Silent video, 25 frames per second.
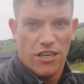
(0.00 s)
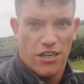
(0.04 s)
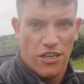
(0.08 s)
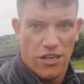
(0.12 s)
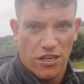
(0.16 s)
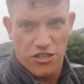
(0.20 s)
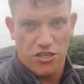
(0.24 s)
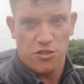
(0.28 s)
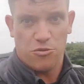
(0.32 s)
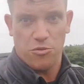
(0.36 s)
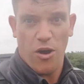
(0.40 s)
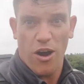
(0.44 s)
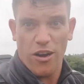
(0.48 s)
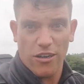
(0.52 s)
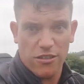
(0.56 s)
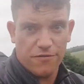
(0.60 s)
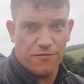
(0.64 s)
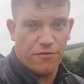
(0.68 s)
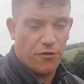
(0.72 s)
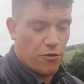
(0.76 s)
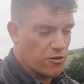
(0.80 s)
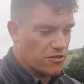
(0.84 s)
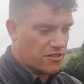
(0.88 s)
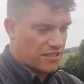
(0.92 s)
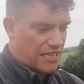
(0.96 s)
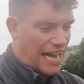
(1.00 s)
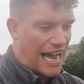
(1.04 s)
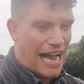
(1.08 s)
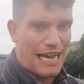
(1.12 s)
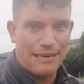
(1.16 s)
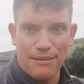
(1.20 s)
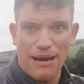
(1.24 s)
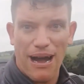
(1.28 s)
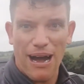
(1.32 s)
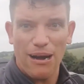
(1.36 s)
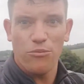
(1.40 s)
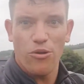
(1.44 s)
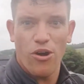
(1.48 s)
She's working full time,
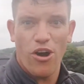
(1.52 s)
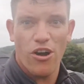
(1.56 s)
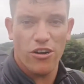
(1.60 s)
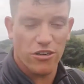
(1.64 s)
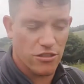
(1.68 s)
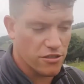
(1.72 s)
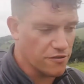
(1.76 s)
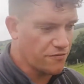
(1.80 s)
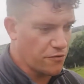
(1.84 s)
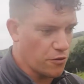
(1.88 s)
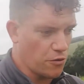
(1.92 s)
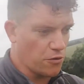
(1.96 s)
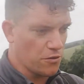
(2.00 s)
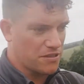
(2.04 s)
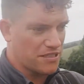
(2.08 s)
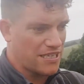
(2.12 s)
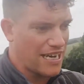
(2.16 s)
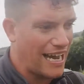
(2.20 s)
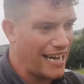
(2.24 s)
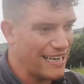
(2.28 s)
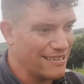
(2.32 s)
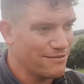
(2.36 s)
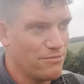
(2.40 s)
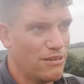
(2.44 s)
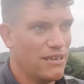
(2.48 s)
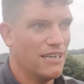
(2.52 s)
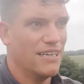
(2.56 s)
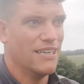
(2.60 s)
I'm working full time.